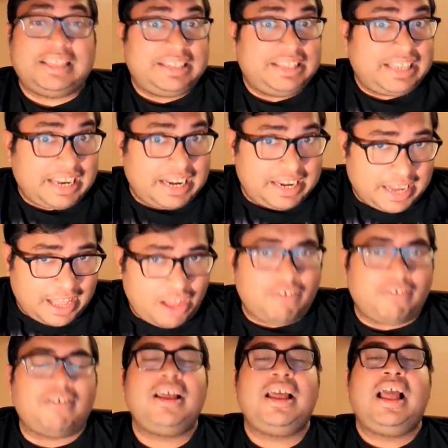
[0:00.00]
that they can
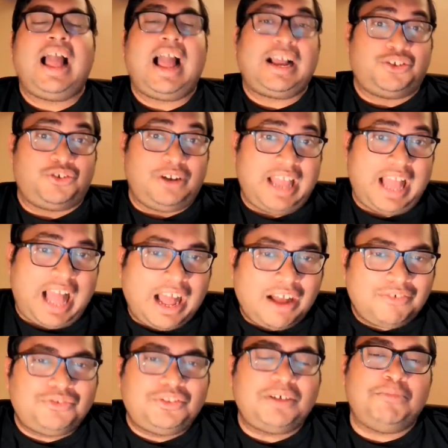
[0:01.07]
now actually
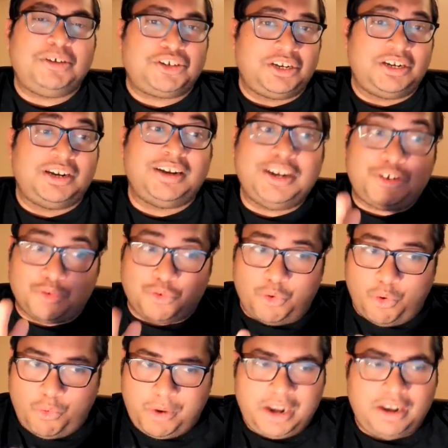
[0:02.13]
have the machinery to
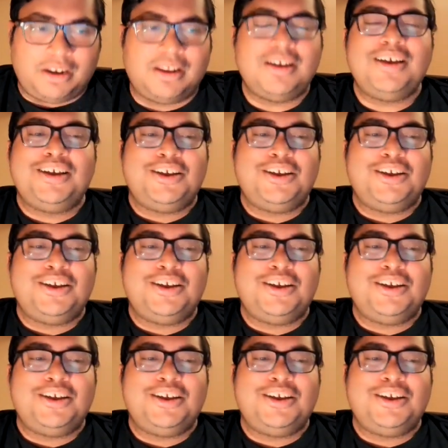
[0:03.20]
go in